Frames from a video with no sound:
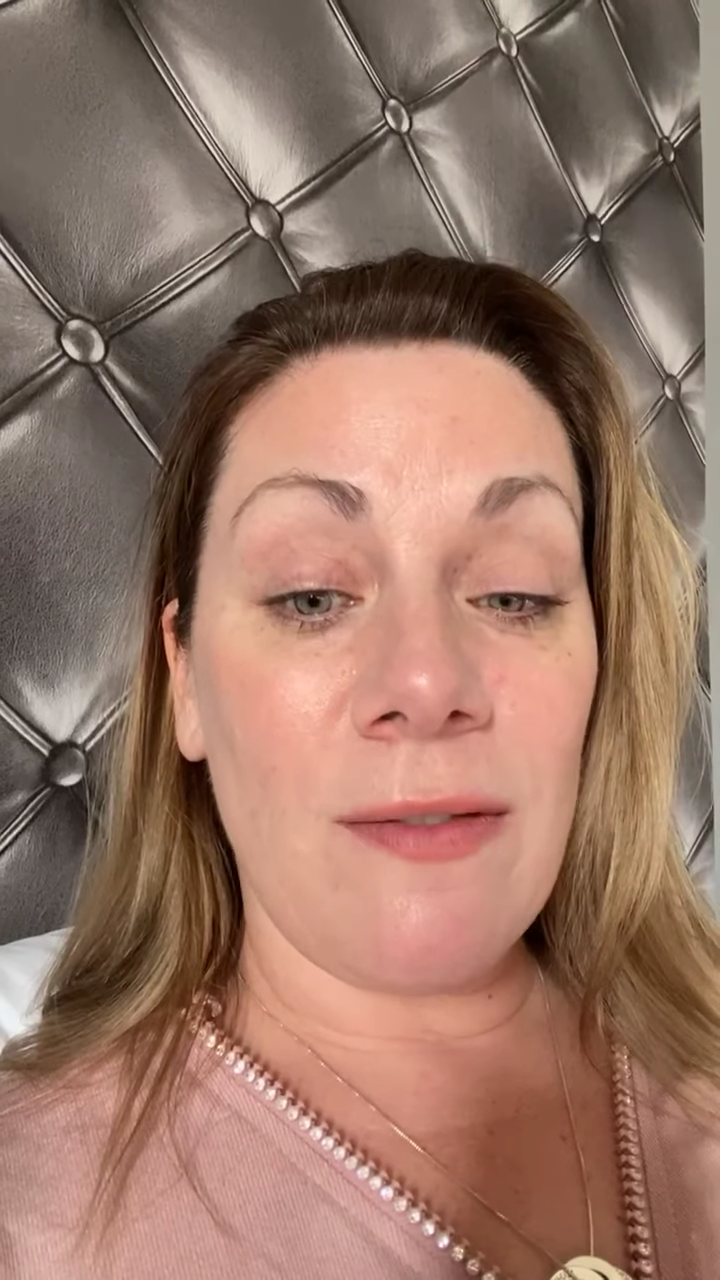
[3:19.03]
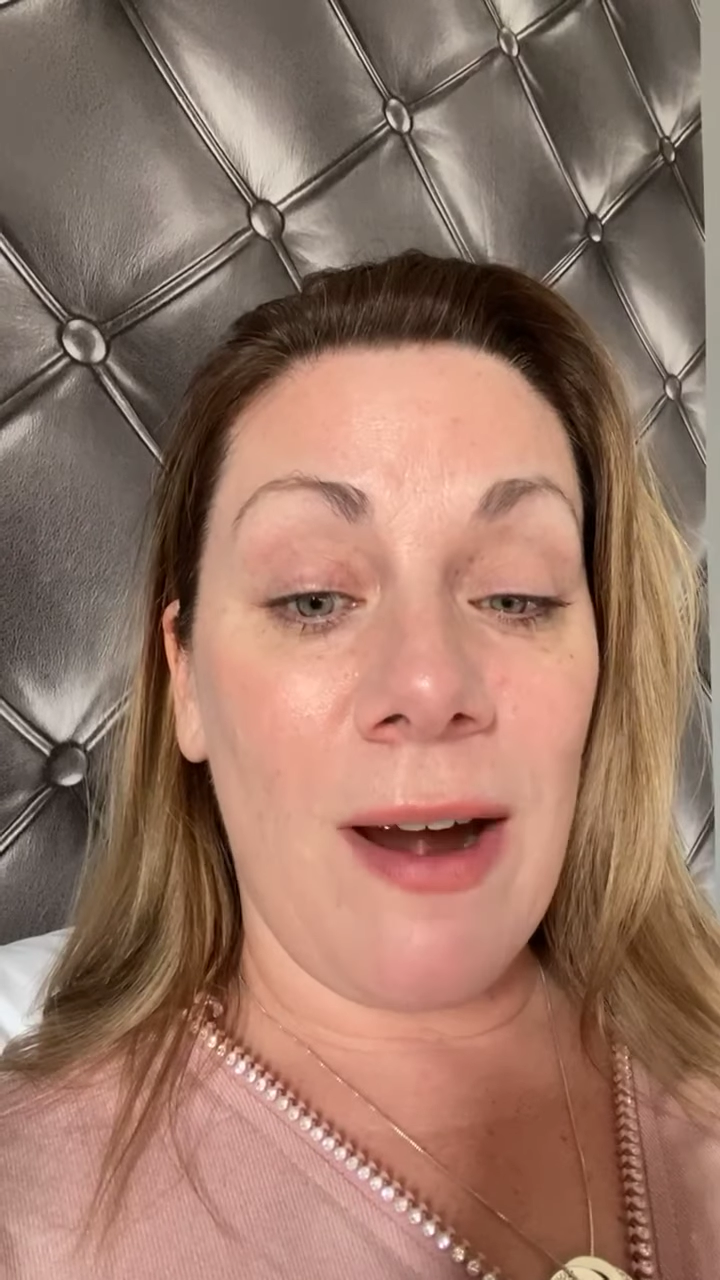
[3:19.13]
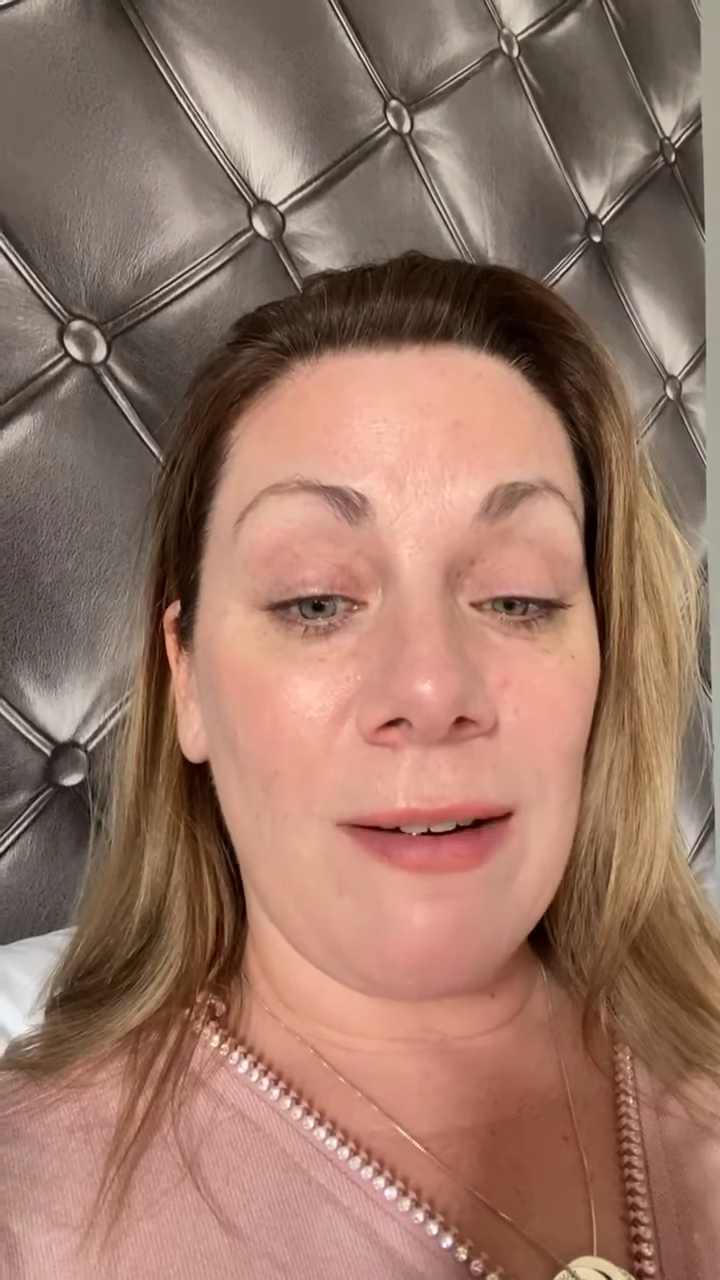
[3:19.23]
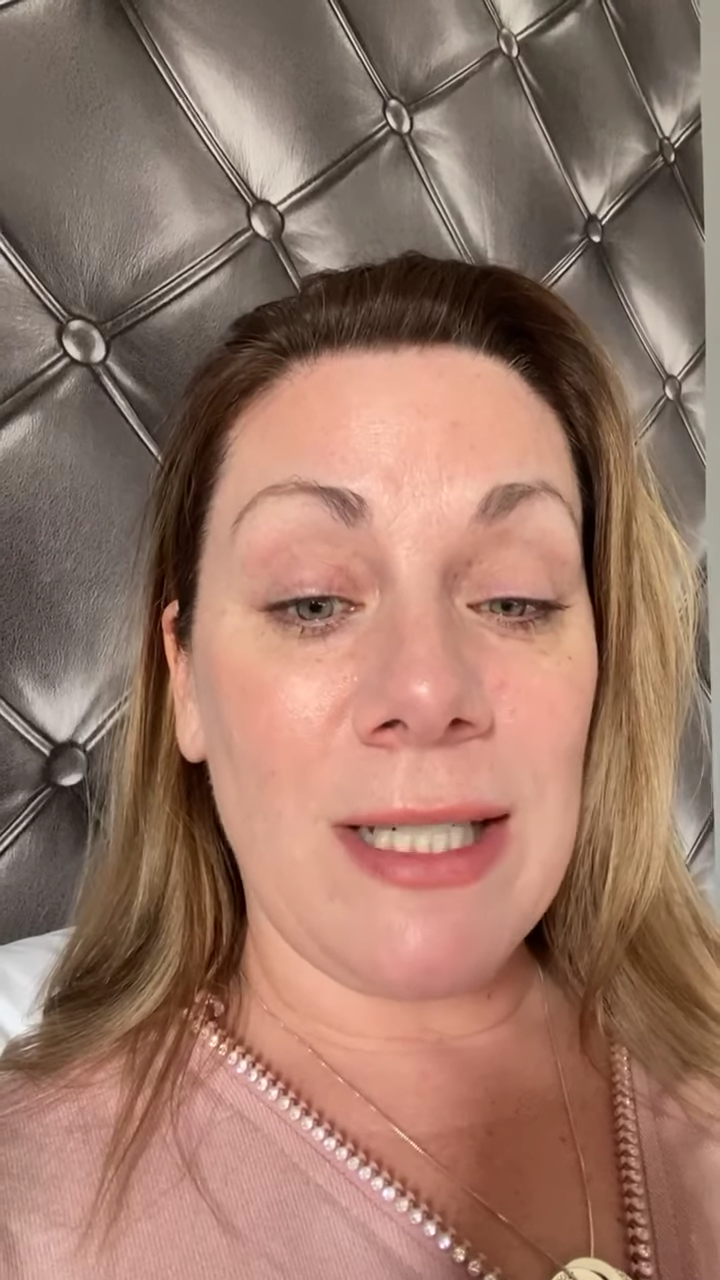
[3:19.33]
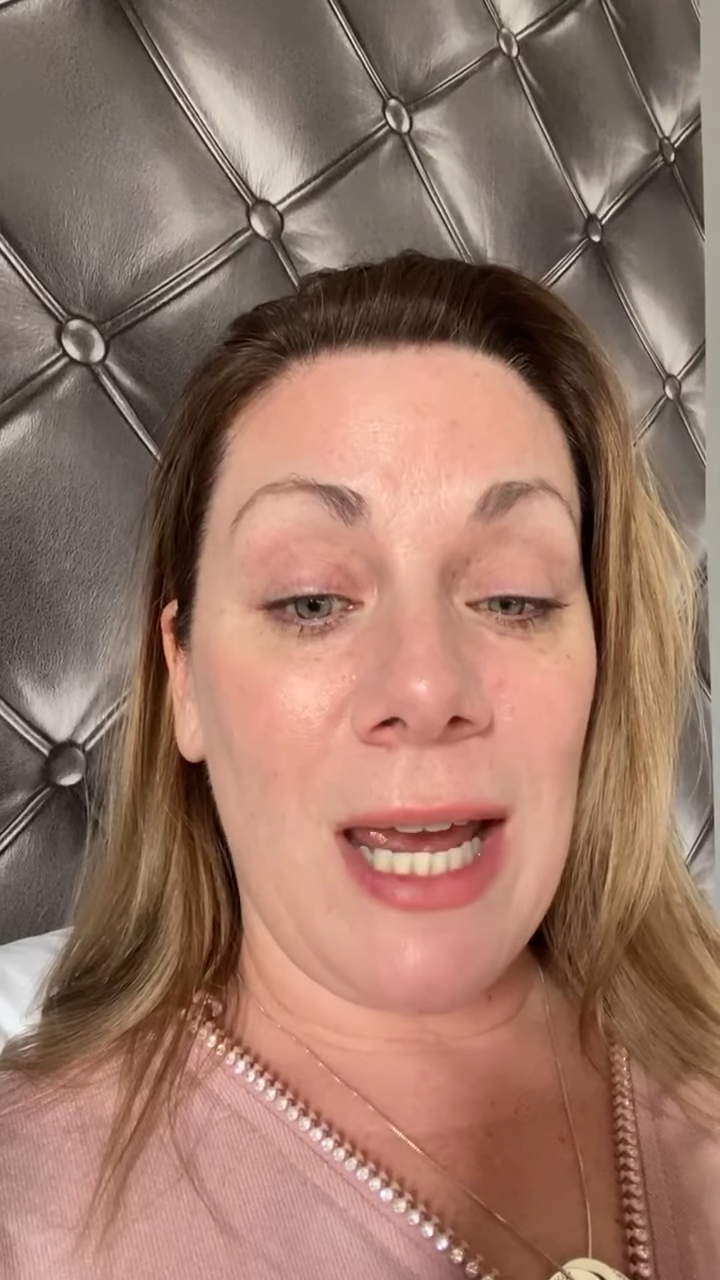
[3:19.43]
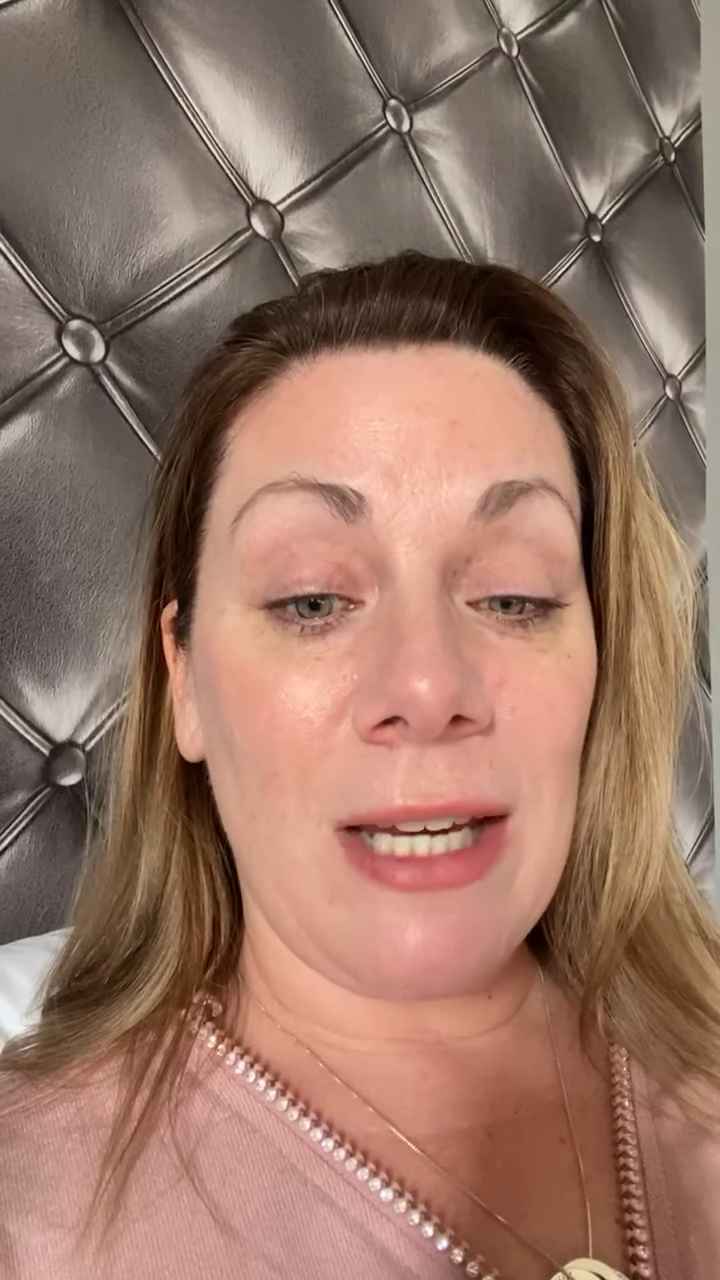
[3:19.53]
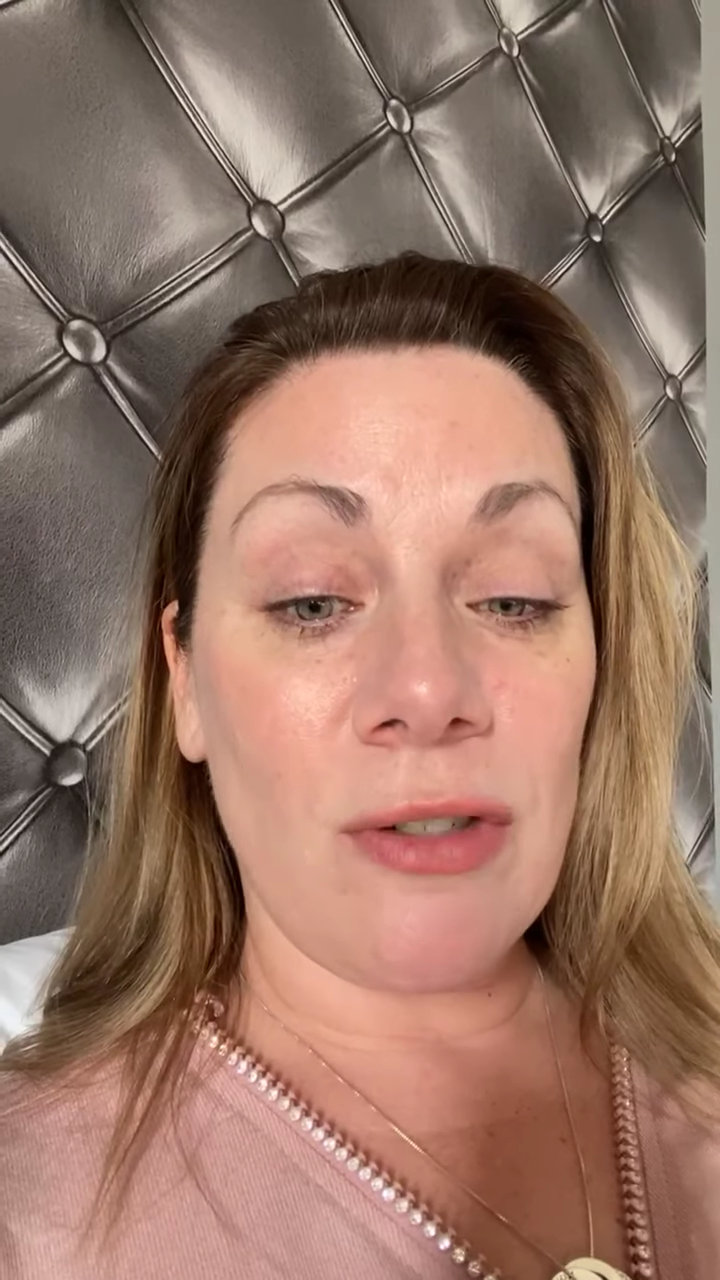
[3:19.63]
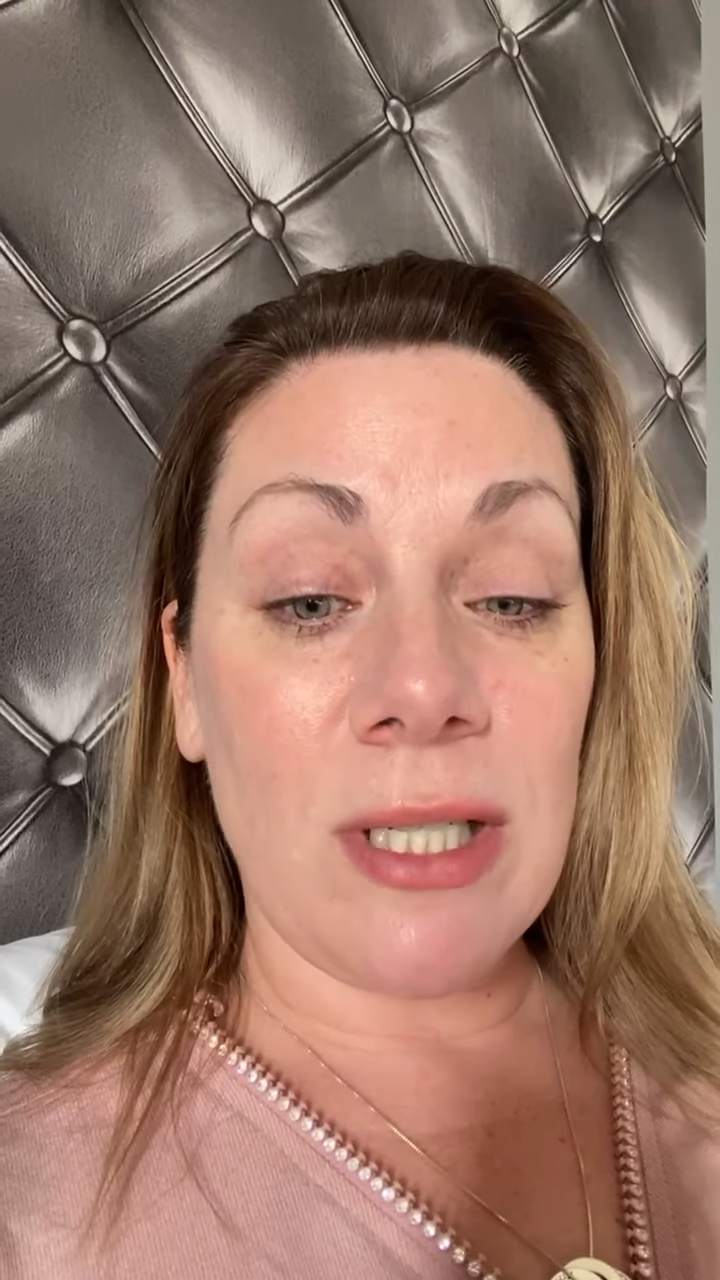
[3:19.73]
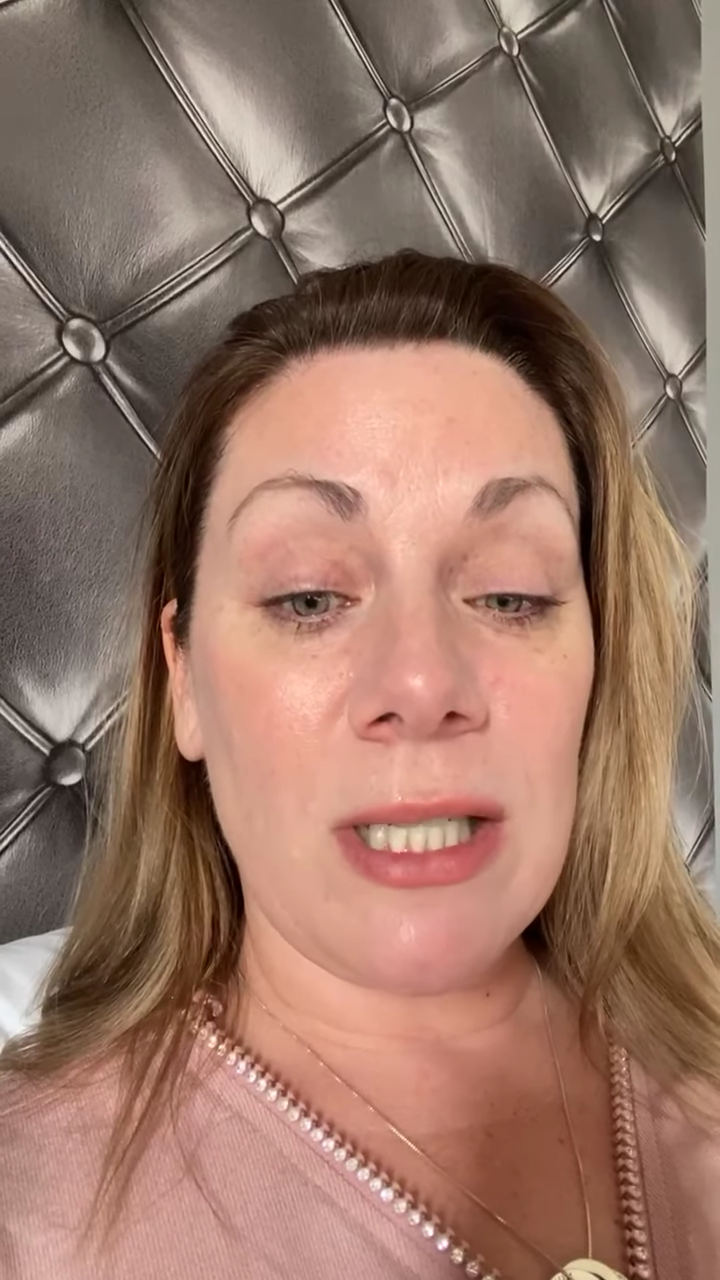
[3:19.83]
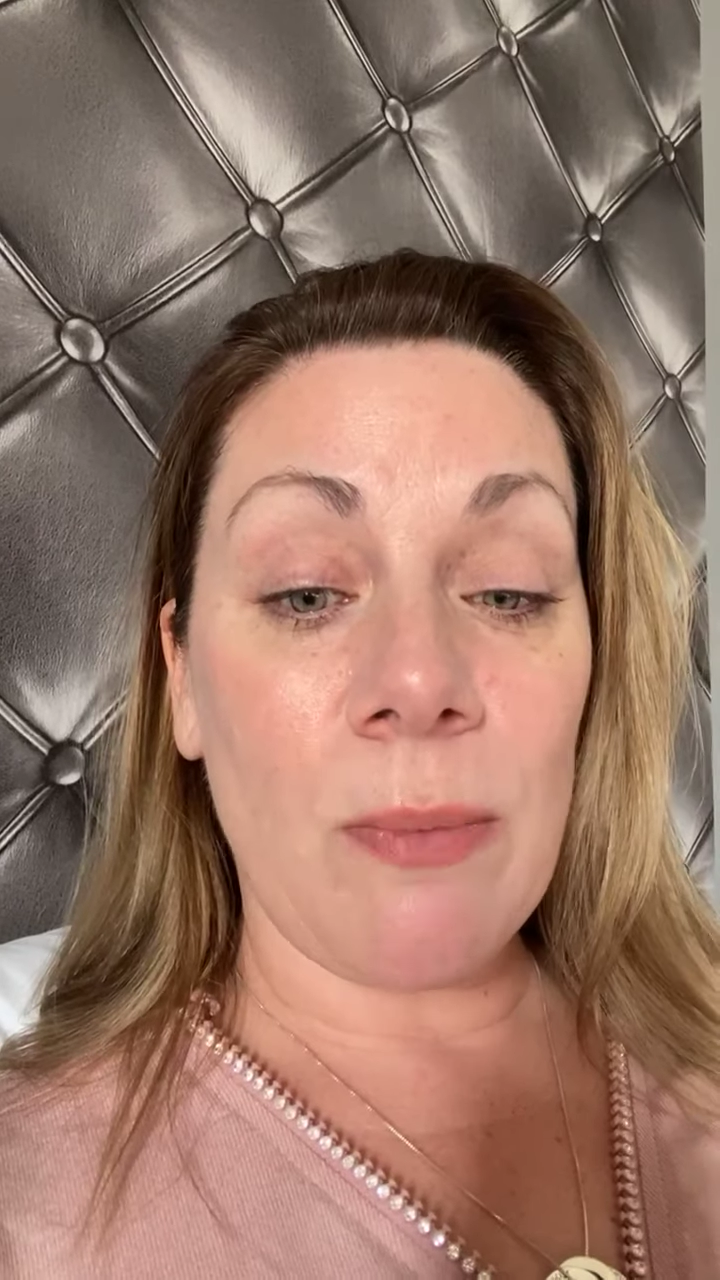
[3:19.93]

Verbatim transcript: very dangerous